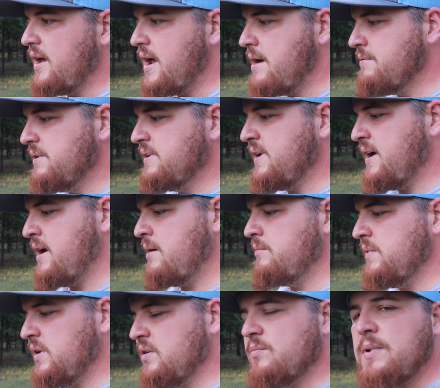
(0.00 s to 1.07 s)
every time
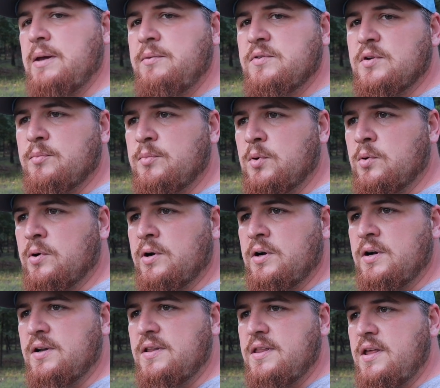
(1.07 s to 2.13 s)
these babies are born,